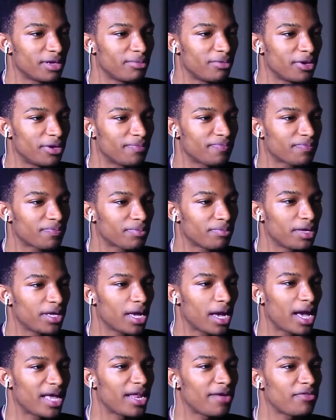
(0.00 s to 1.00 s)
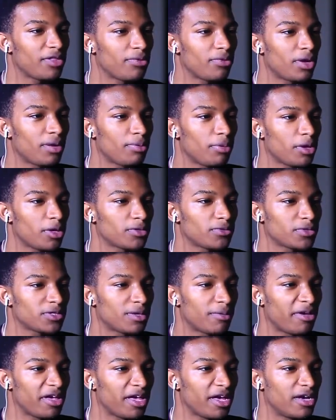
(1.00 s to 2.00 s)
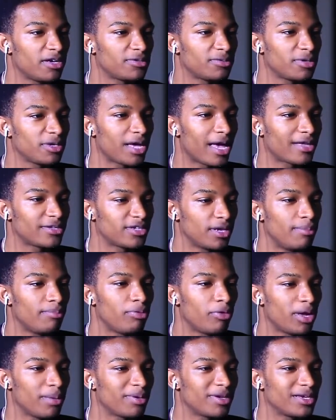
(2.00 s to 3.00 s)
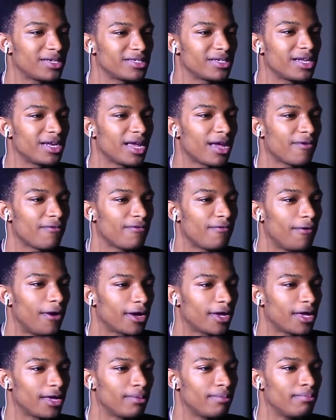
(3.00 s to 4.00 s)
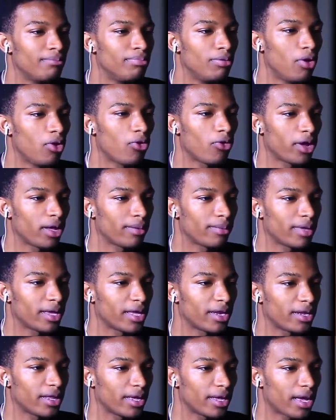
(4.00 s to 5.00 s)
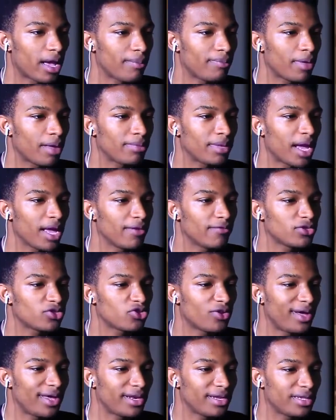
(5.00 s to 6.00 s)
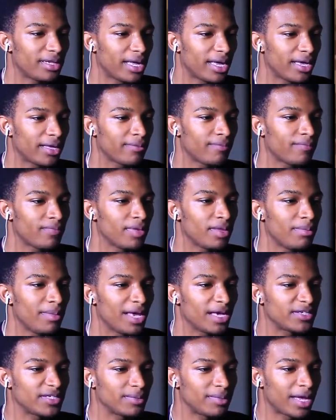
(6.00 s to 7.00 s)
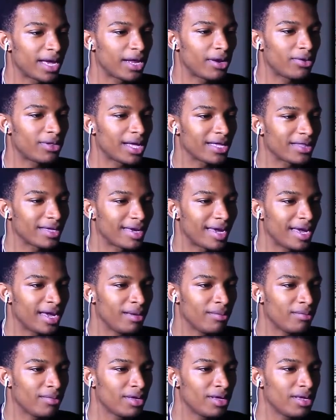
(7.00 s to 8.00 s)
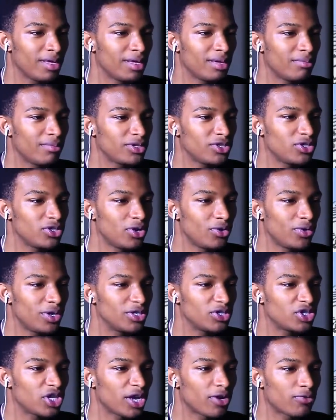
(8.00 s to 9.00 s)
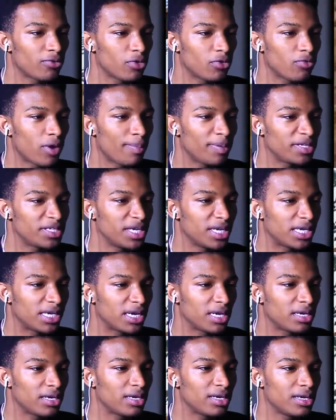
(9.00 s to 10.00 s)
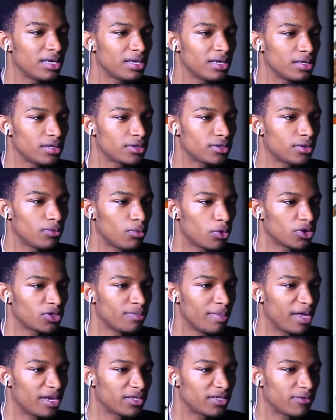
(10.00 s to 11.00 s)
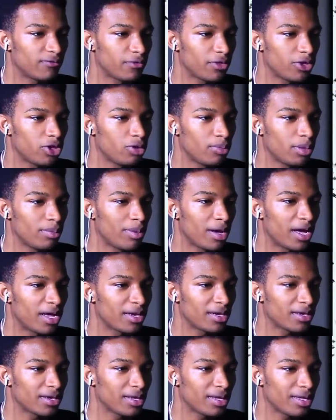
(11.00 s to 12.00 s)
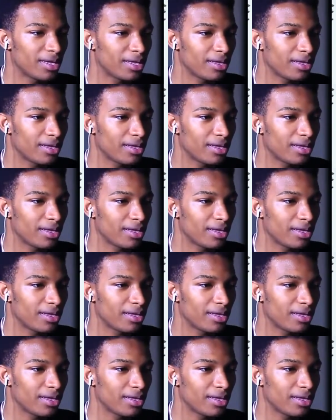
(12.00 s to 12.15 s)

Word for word: Oh boy. But yeah, I definitely want to play this with somebody else at some point because it's gonna get fucking boring, man. Like I'm, I'm not even trying to like make it seem like I don't like the game, but you know, in general, repetition is the worst medicine for the human mind.